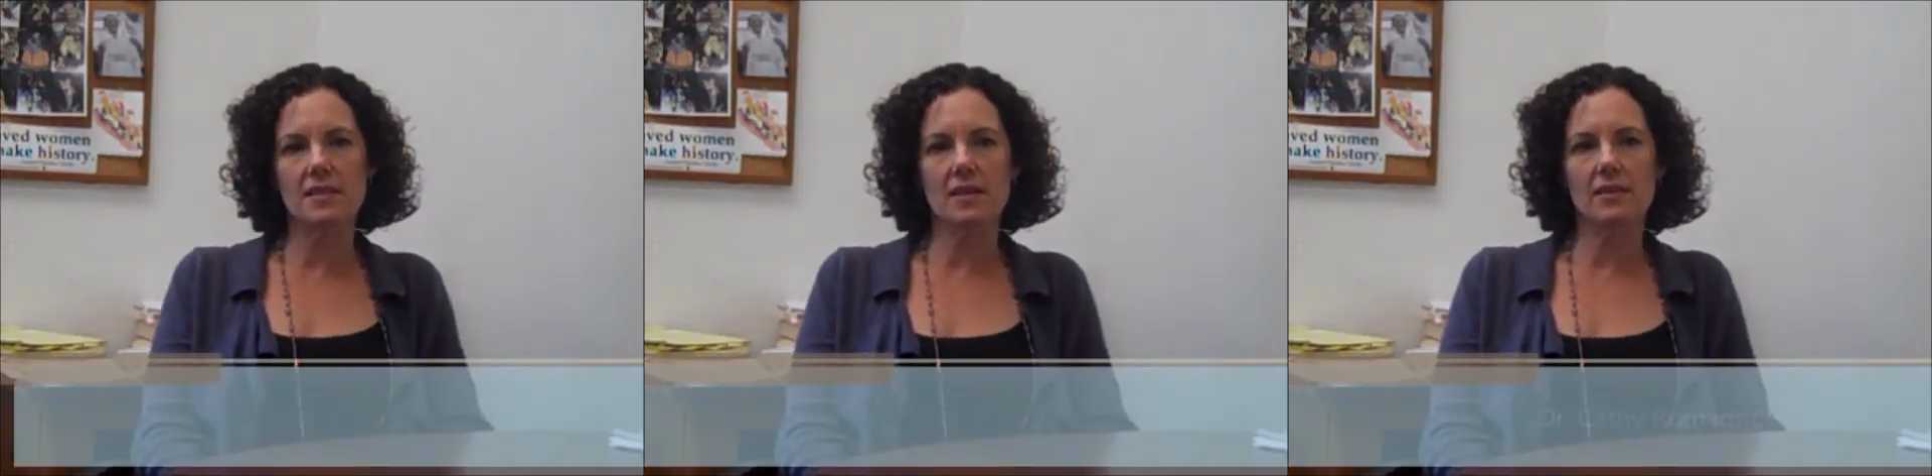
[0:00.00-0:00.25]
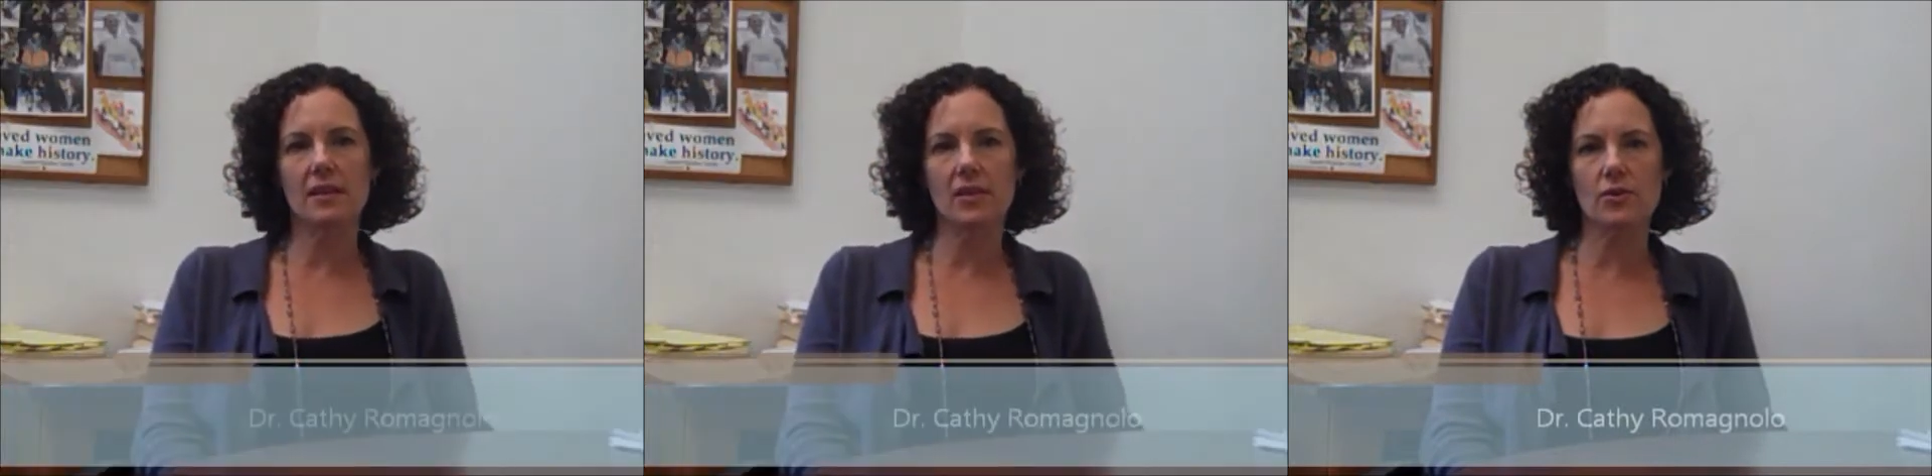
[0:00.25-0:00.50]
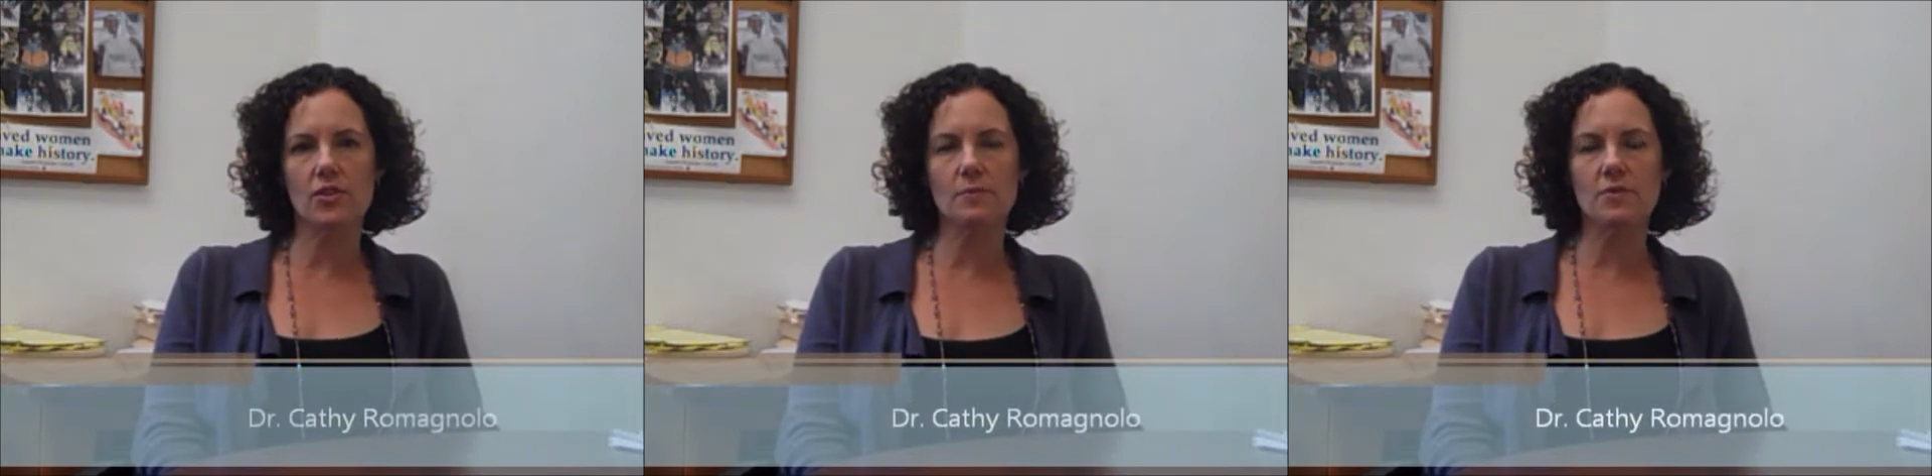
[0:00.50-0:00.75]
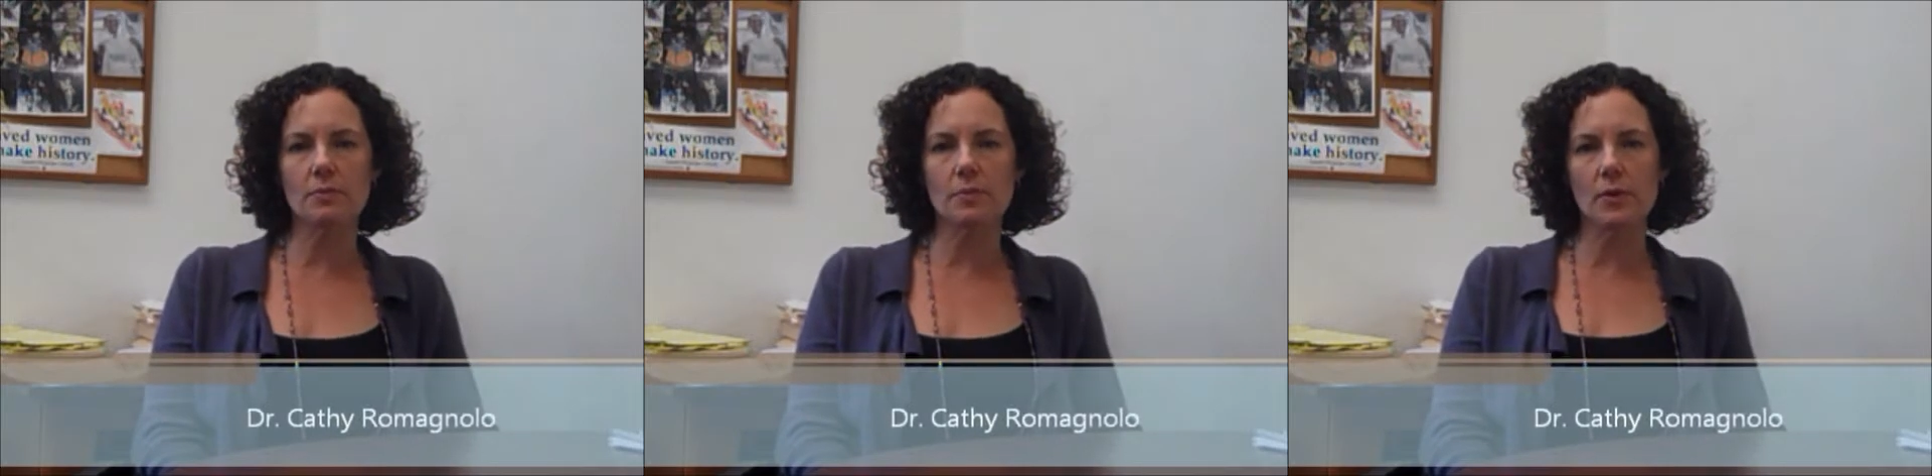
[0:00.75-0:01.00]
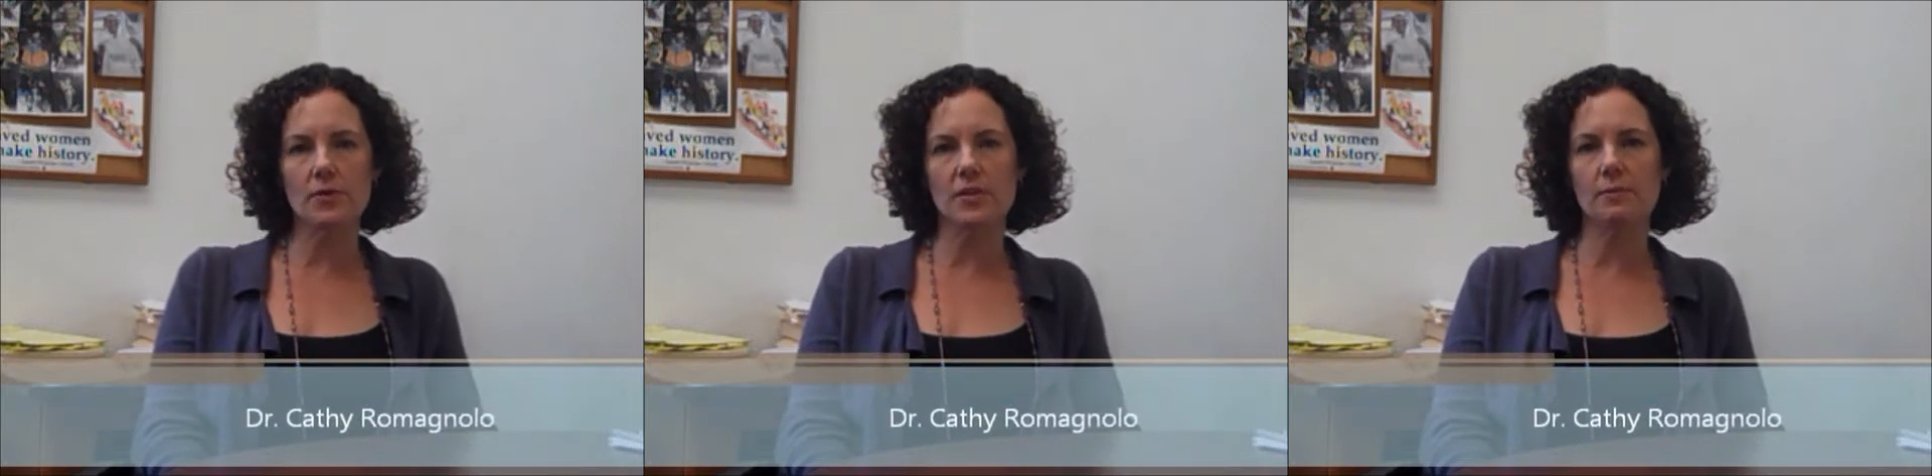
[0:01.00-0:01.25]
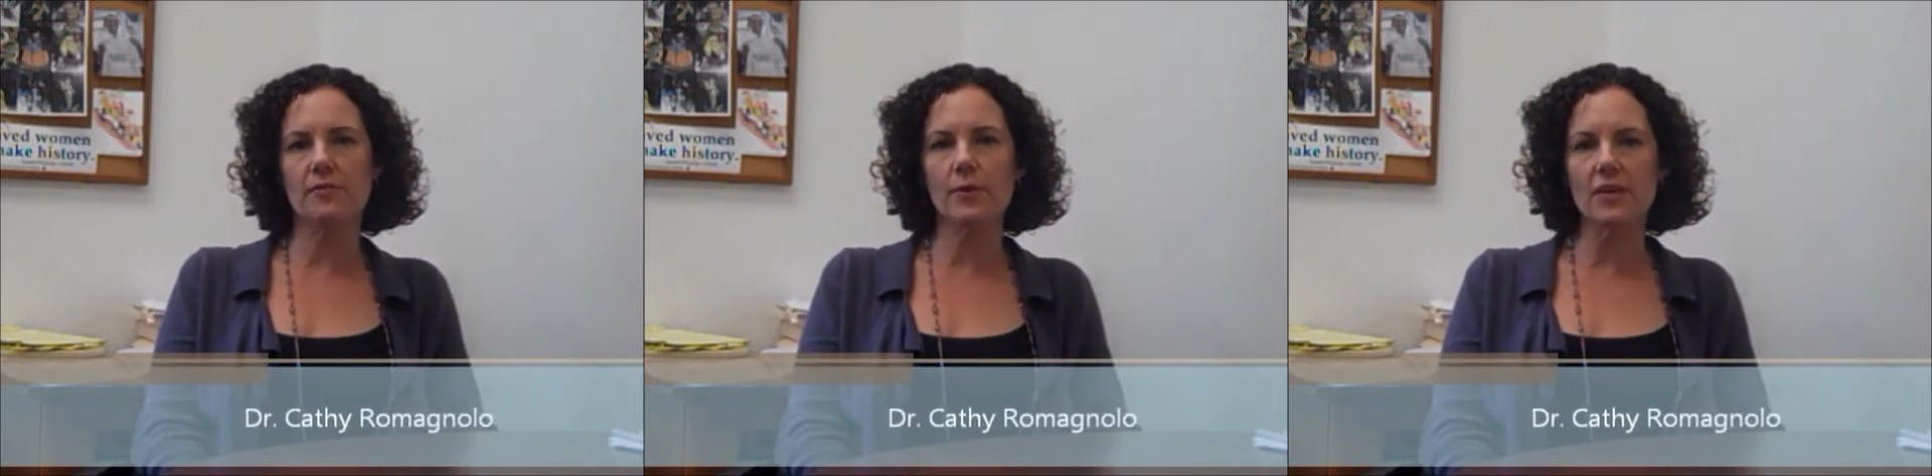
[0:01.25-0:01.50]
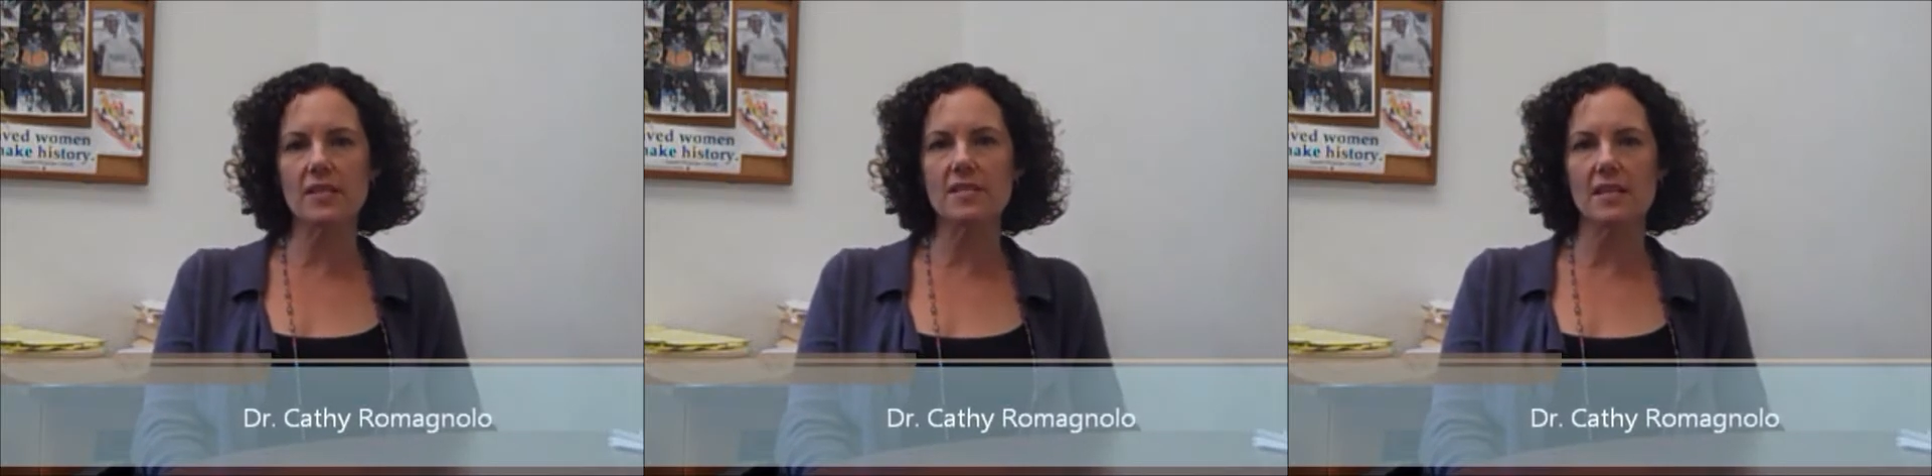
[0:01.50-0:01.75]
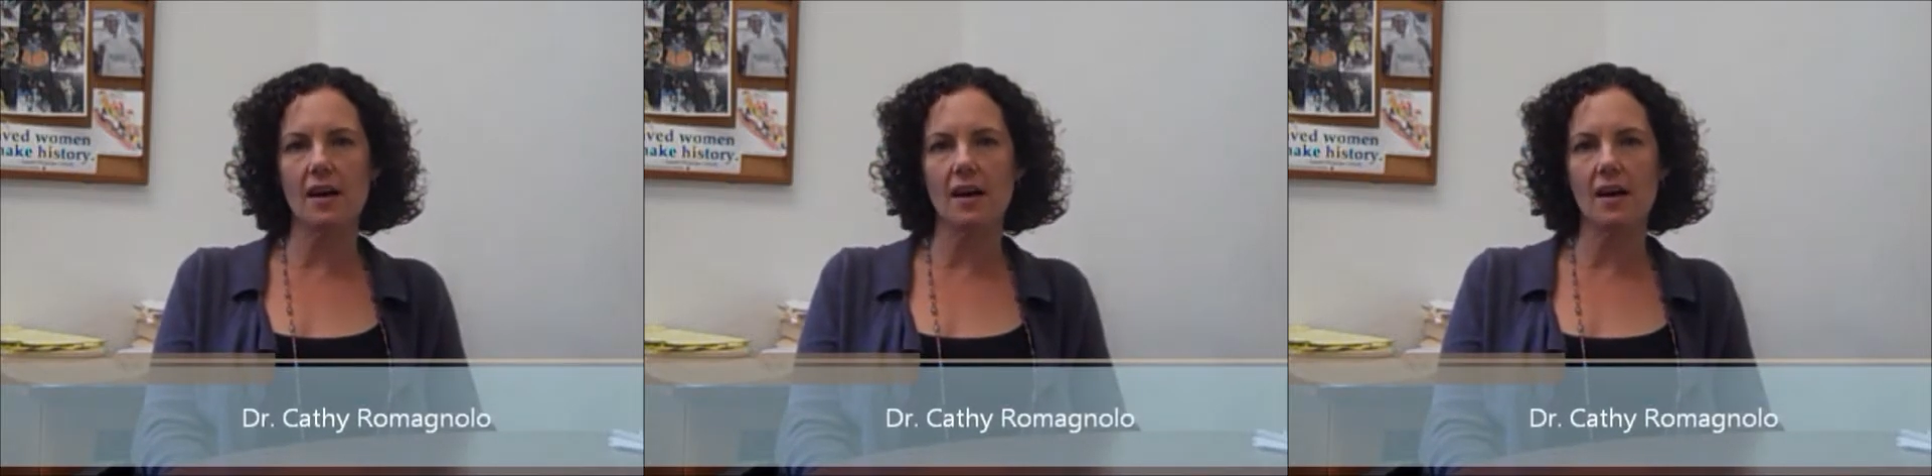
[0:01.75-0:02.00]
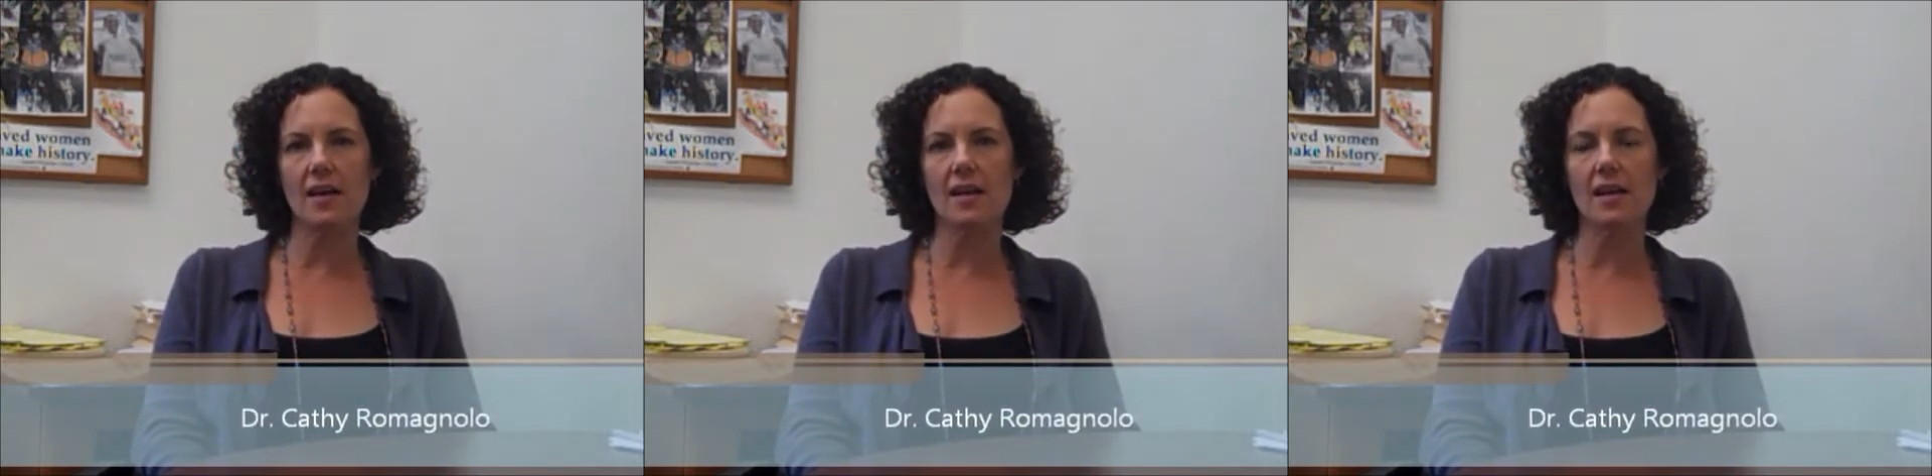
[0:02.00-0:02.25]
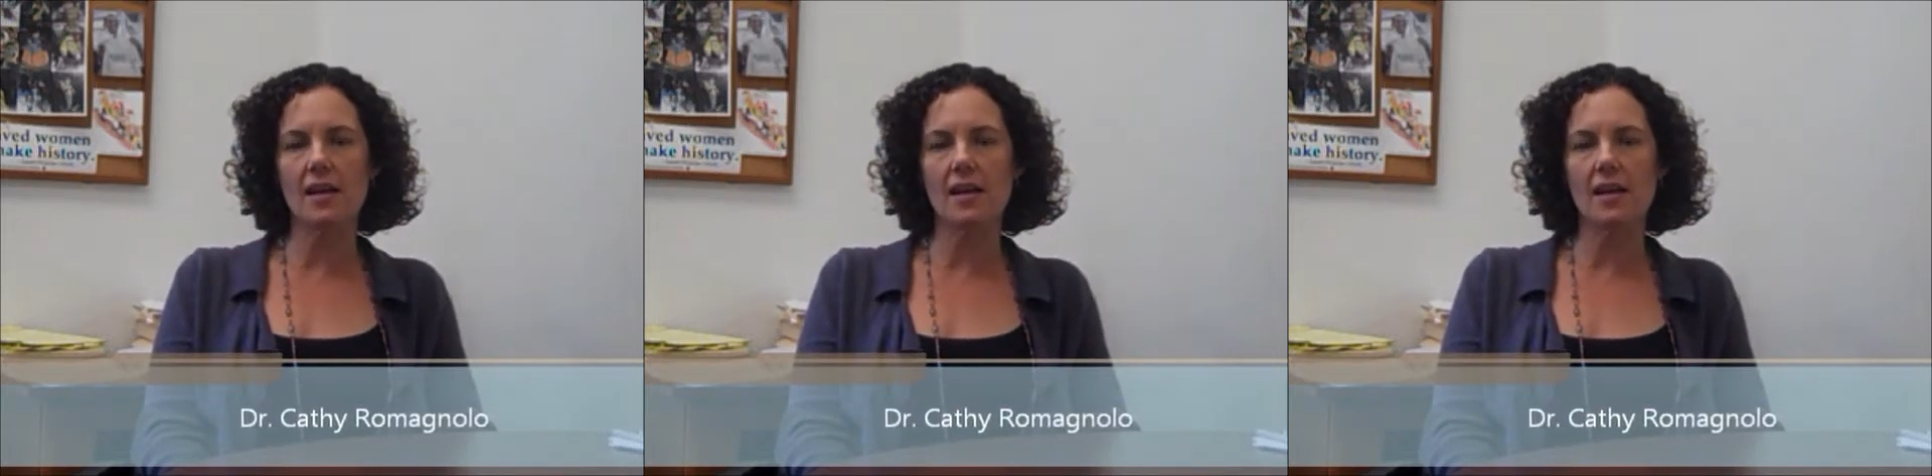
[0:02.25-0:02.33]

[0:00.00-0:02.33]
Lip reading: Leadership Symposium focused on